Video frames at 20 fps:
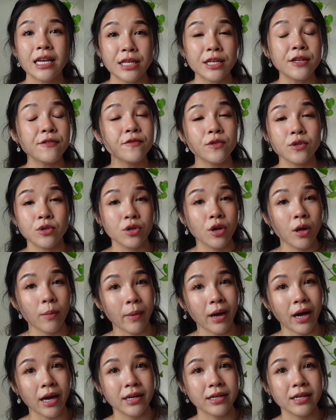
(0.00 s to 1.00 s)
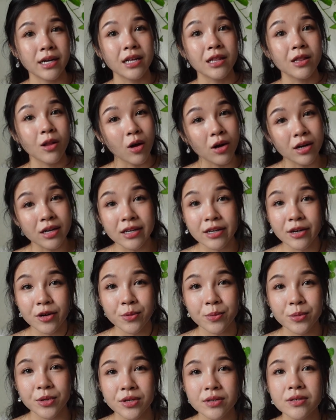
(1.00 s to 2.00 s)
If you do not mind a longer
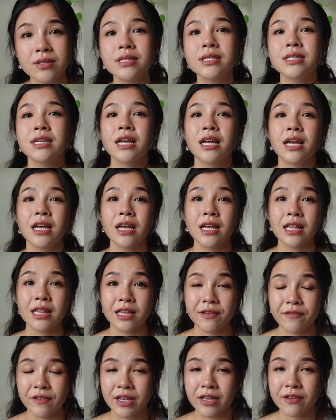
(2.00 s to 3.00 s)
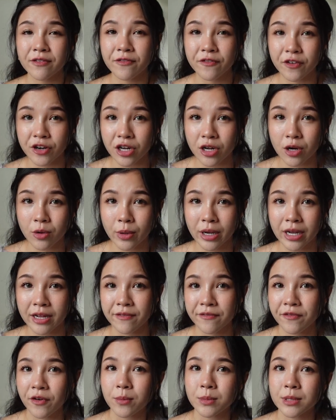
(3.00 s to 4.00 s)
commute, living further away
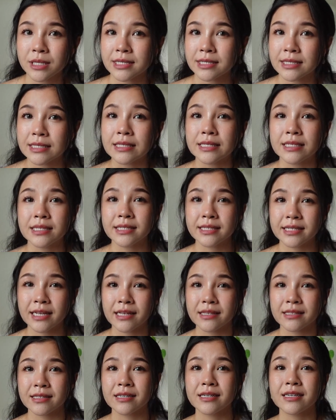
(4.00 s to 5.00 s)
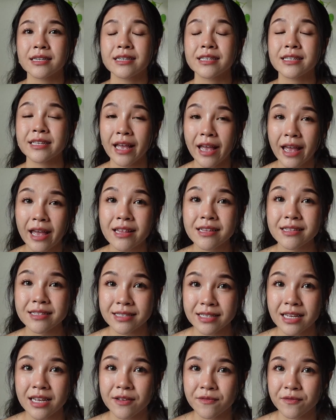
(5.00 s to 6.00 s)
from the city center can
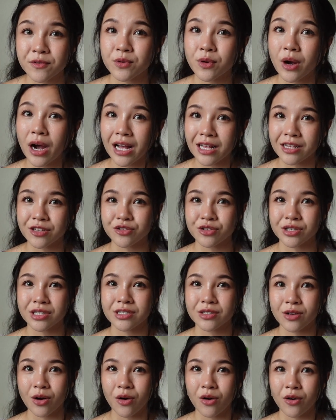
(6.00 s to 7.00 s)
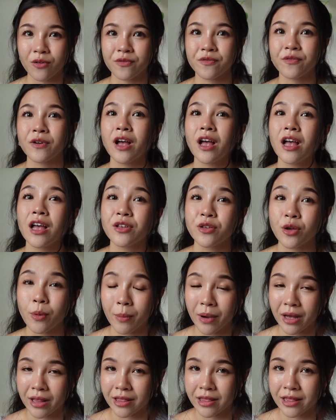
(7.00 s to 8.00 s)
save you hundreds of your
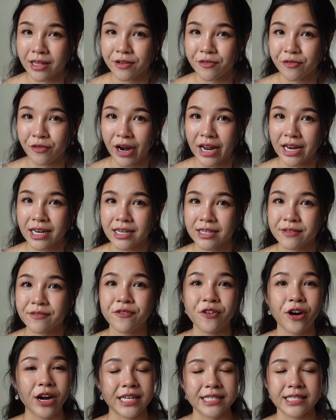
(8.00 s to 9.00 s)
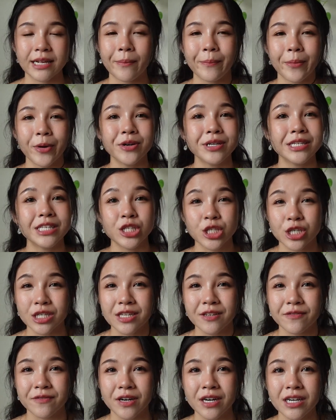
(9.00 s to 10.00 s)
monthly rent. For example, in
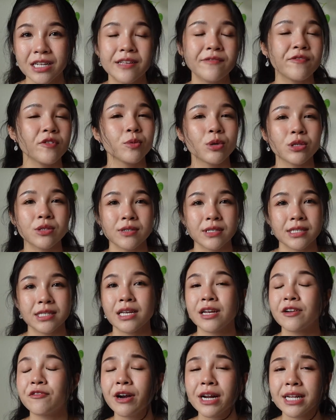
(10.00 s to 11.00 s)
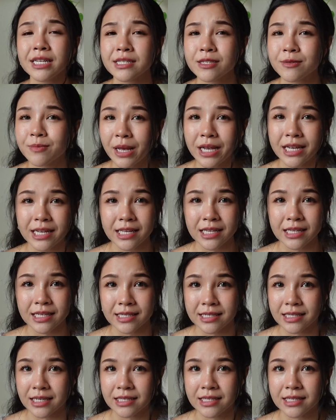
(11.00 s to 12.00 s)
Geneva, if you were to stay right smack in the
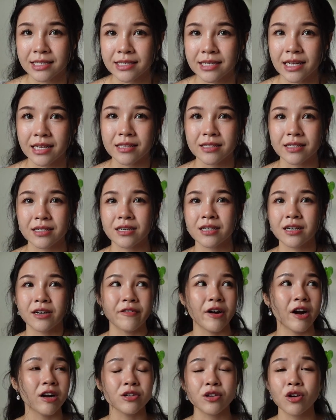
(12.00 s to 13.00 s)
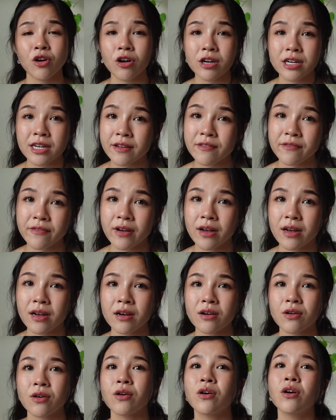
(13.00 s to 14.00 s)
city center around
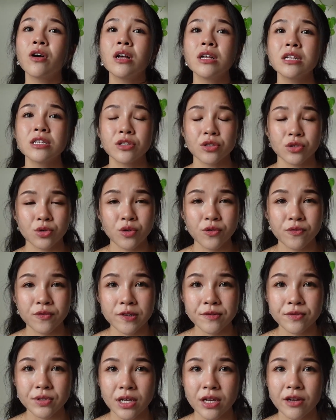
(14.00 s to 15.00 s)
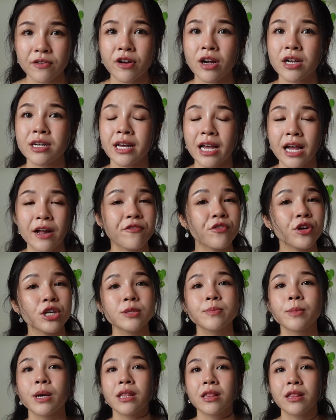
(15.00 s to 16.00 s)
Cornava or Zovives area, the
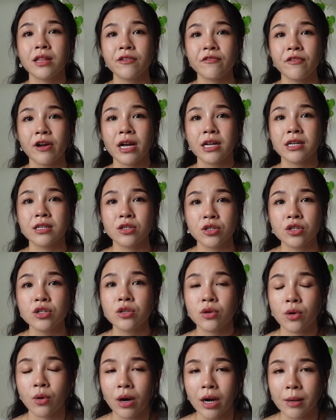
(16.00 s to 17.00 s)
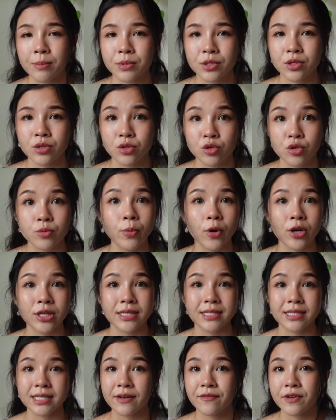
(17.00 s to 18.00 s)
average monthly rent could go up to
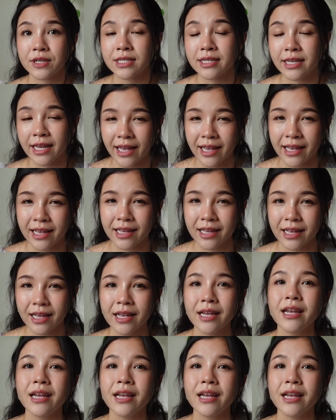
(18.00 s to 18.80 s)
2.7k.